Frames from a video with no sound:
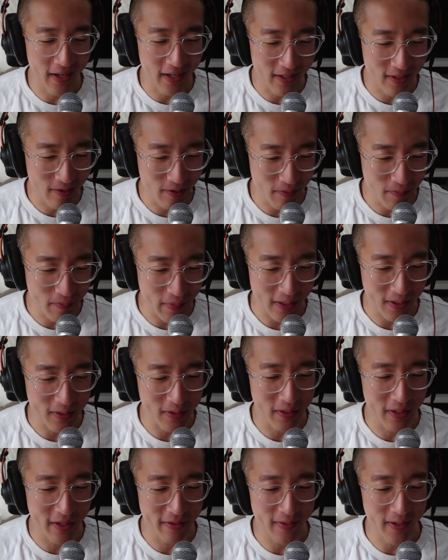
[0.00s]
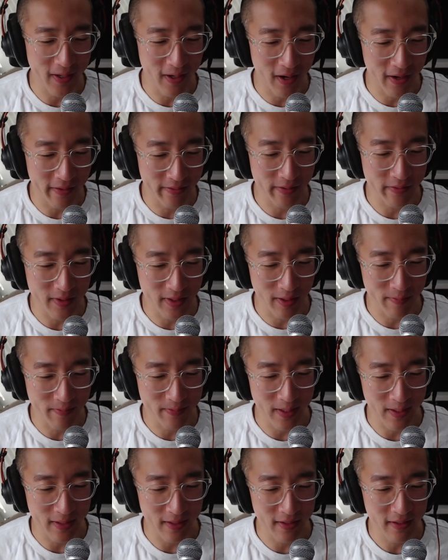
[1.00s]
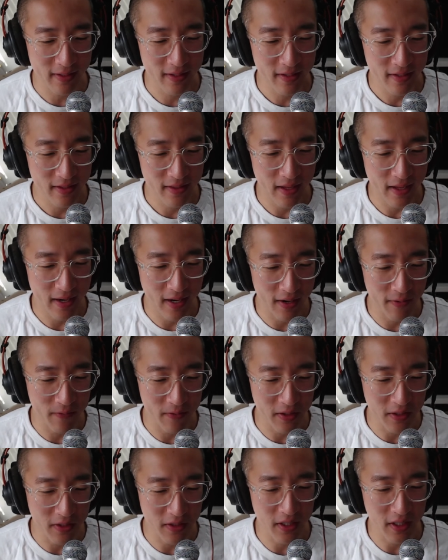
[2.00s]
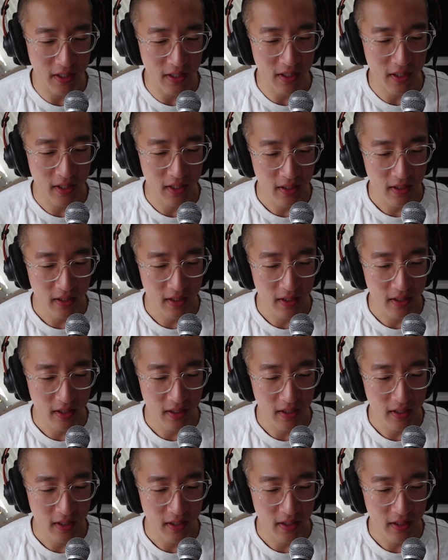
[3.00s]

get to make a living off of something that I really,